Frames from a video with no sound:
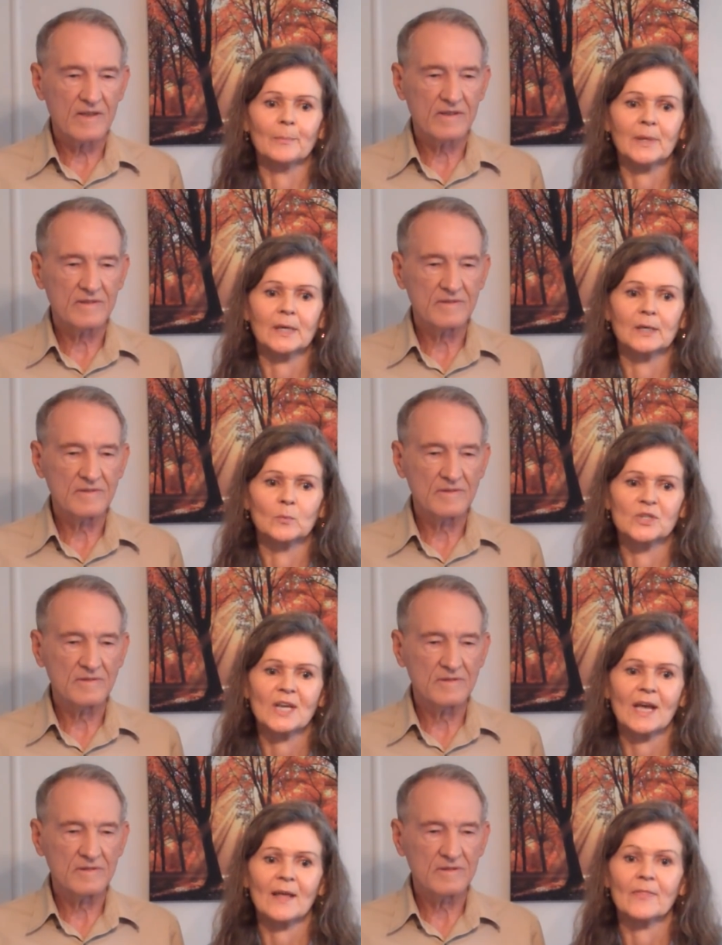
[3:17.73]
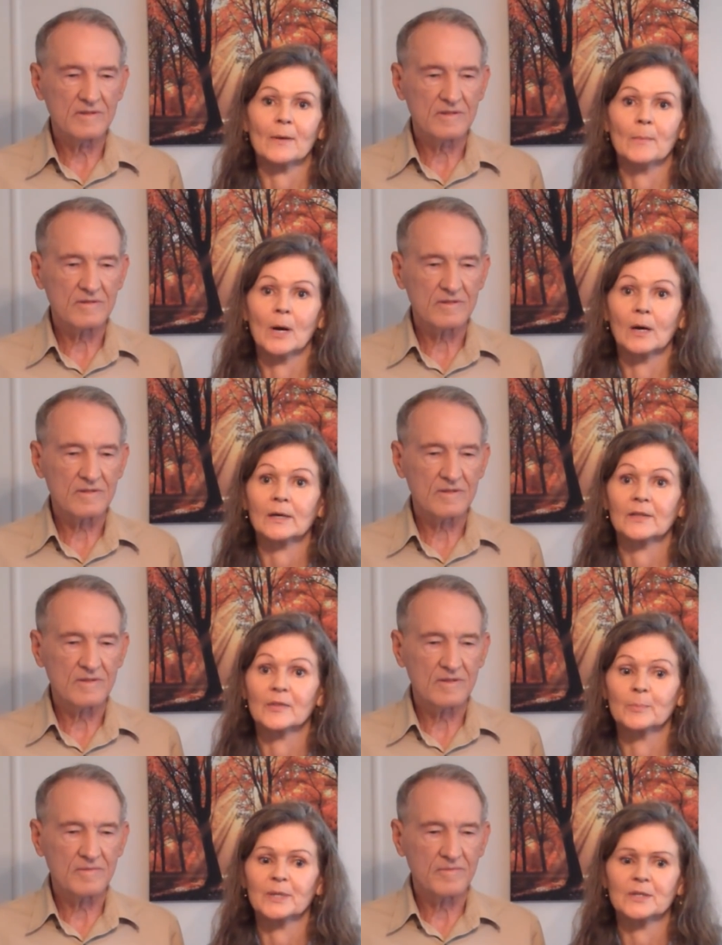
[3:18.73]
Speaker 1: the men which had the mark of
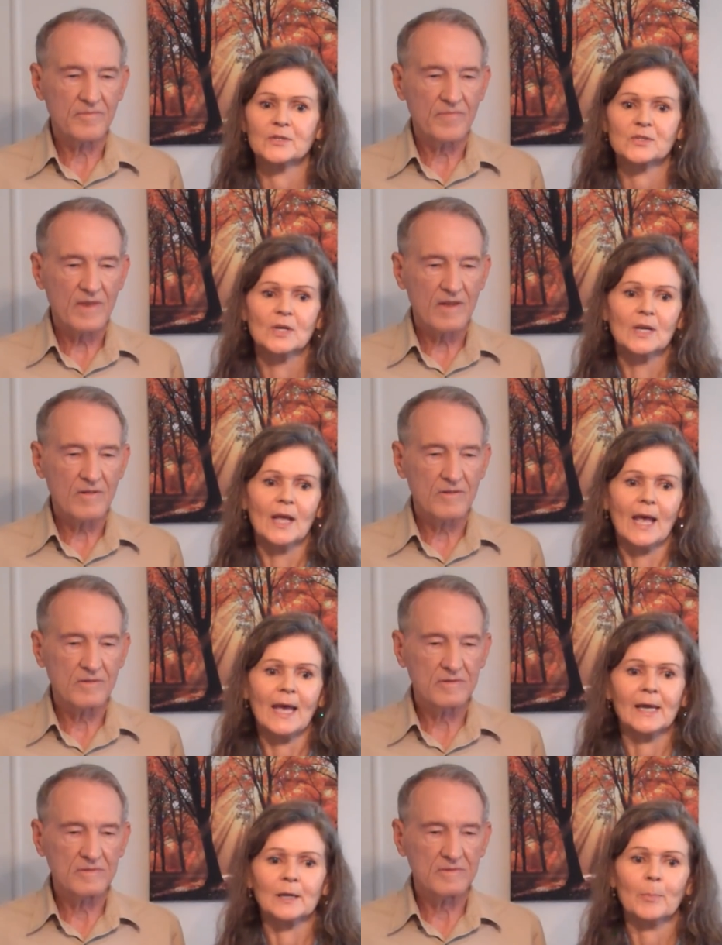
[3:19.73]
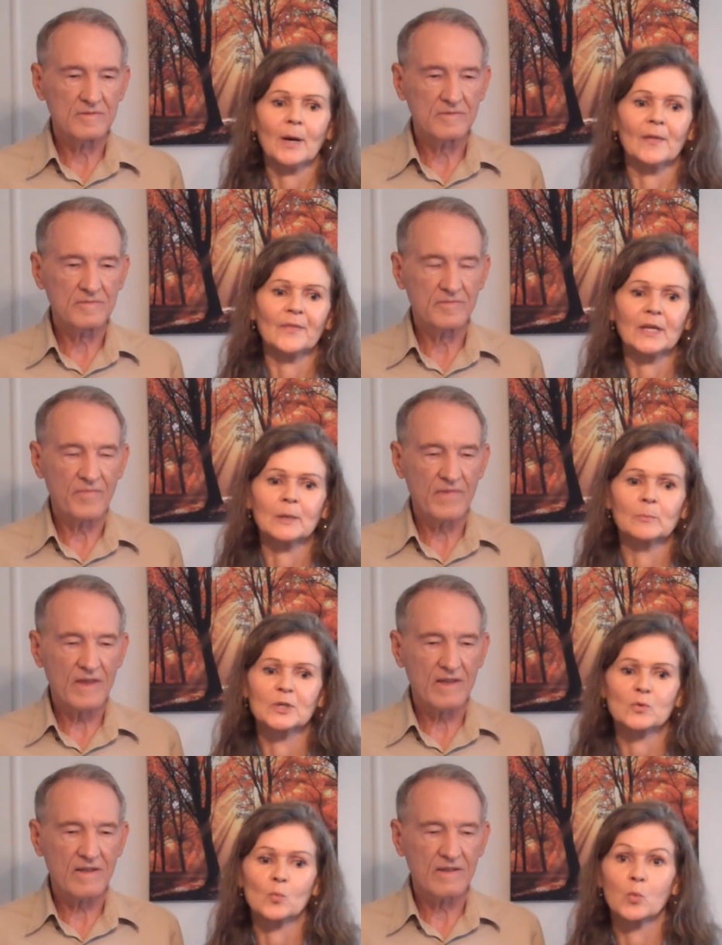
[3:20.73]
the beast, and upon them
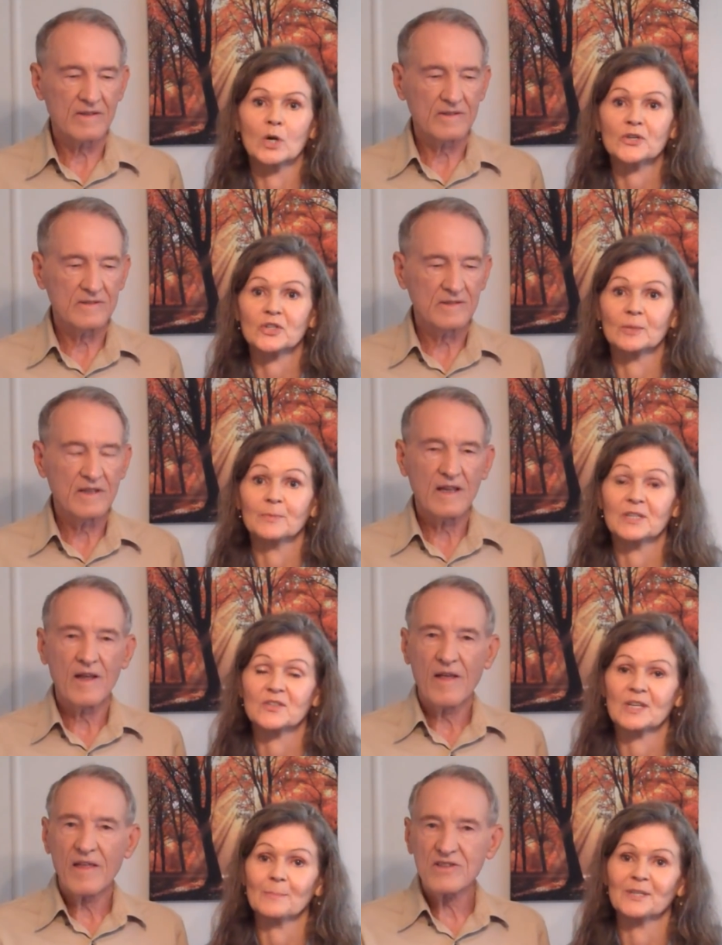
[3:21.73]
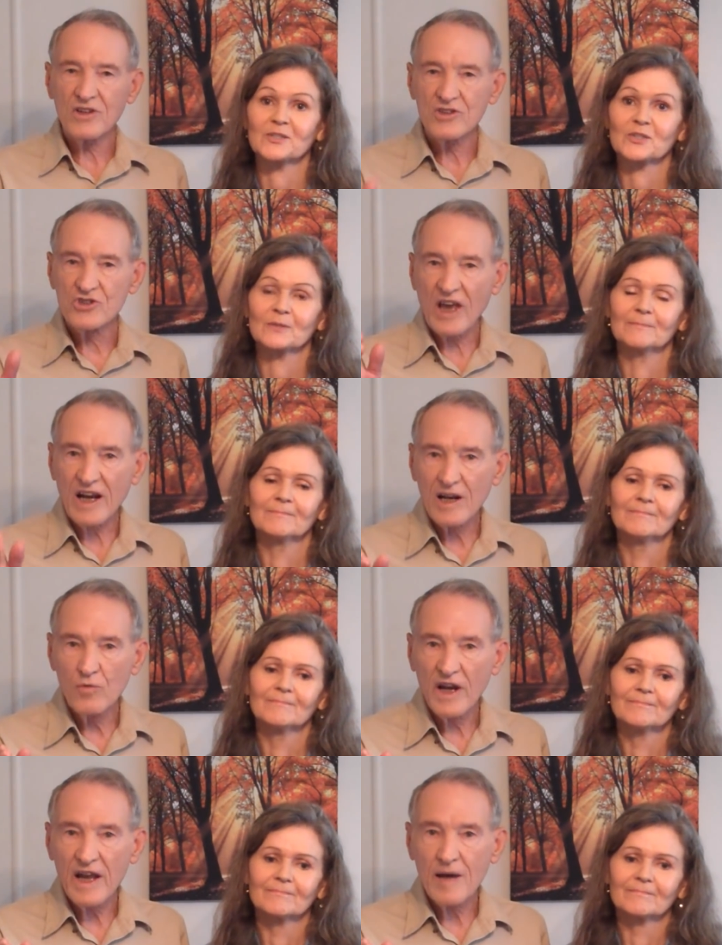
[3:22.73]
which worshipped his image. That's exactly
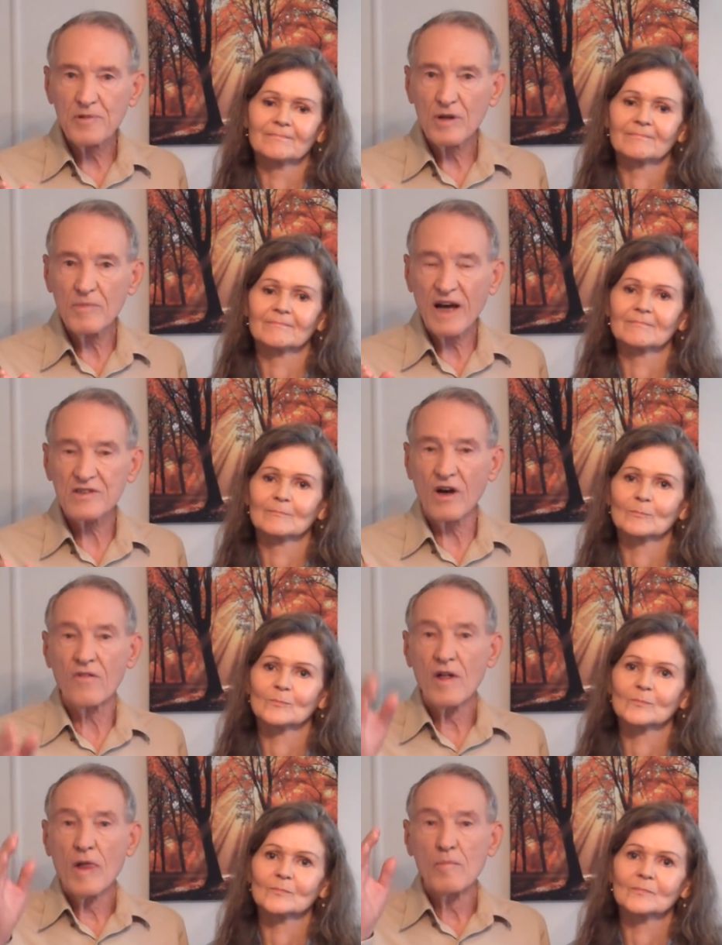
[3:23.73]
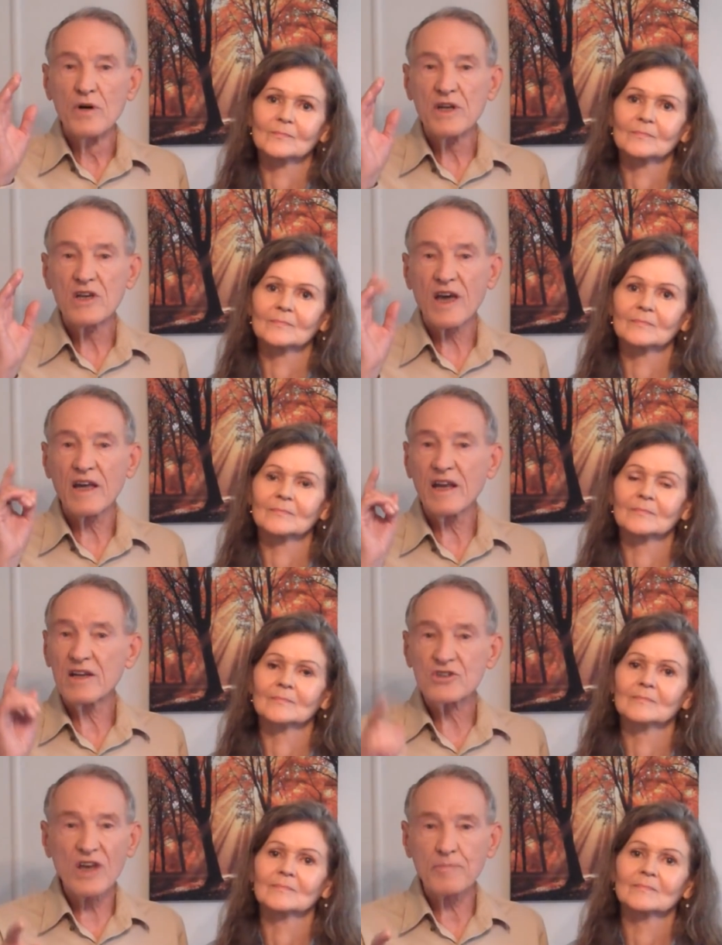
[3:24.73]
Speaker 2: what happened to Basel but he can't
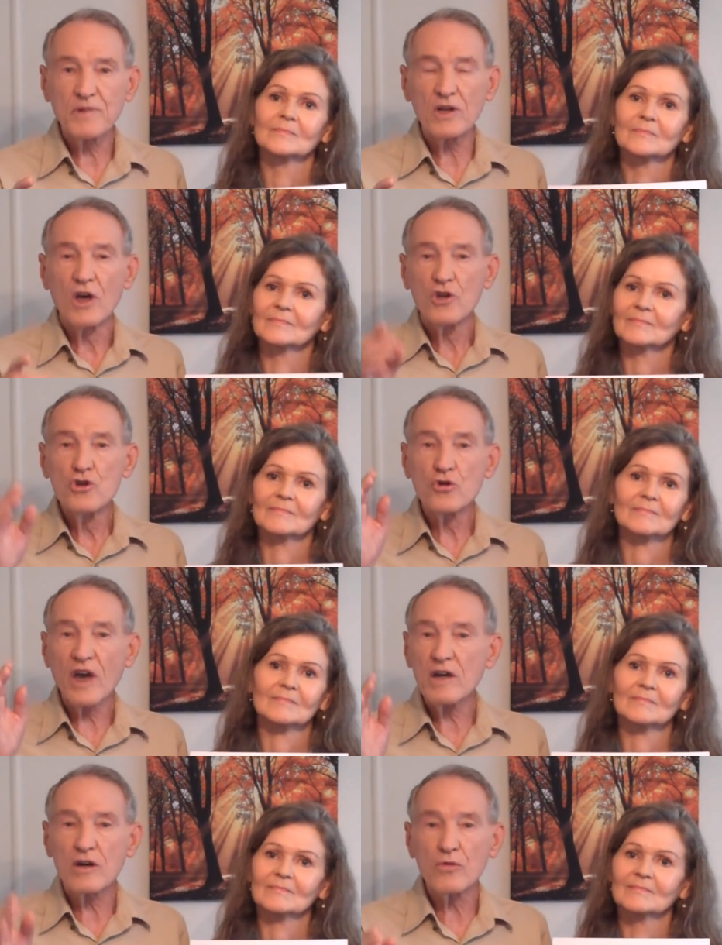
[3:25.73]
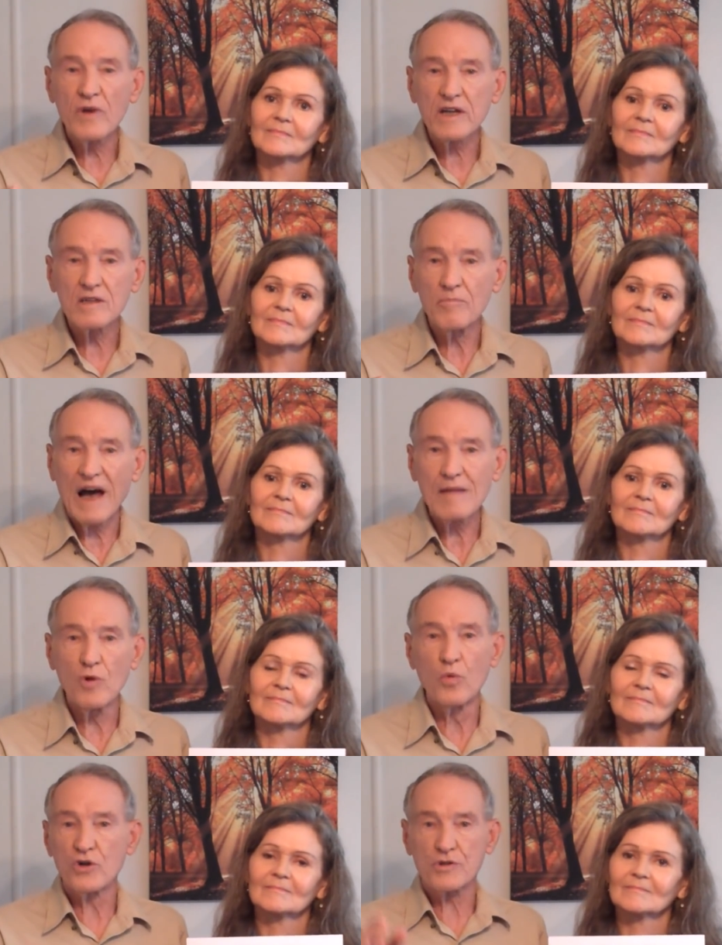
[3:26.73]
accept it. You can't correct a
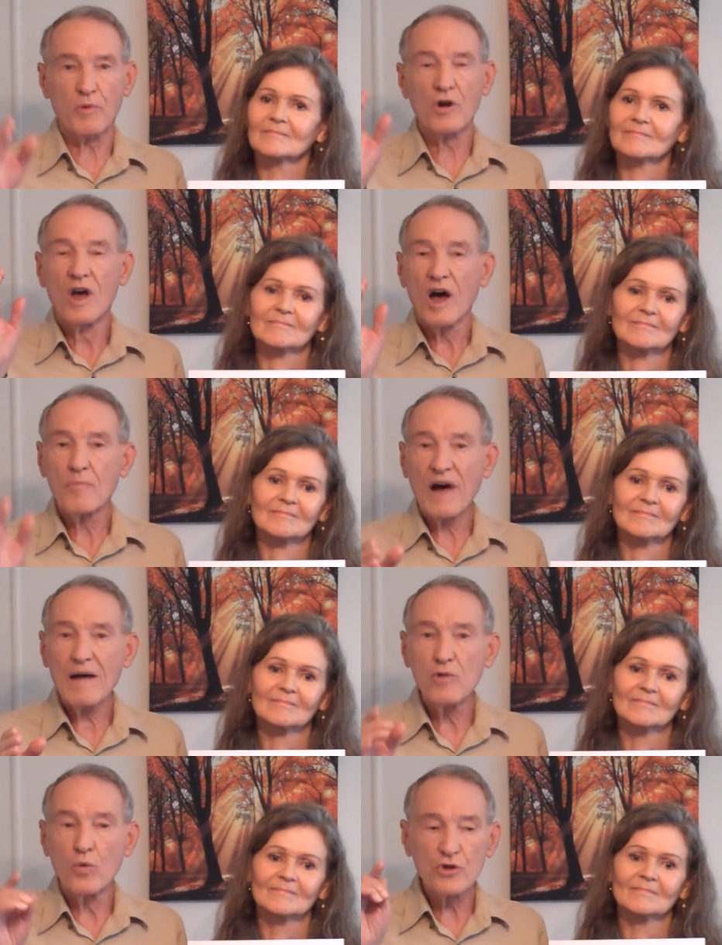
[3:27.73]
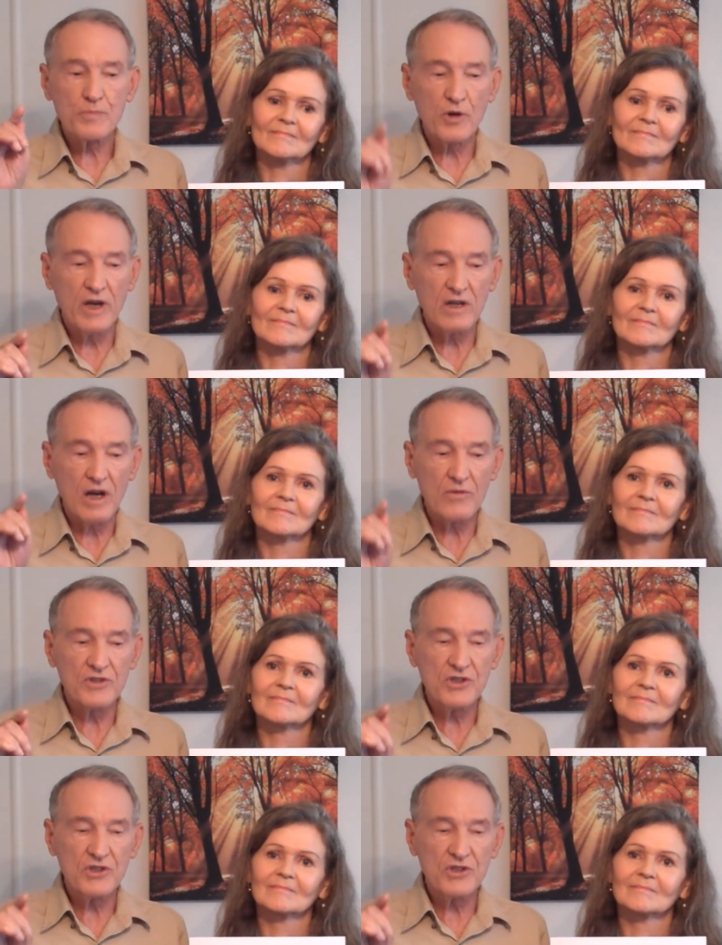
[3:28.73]
Bible worshiper. Mm-hmm. A Bible worshiper cannot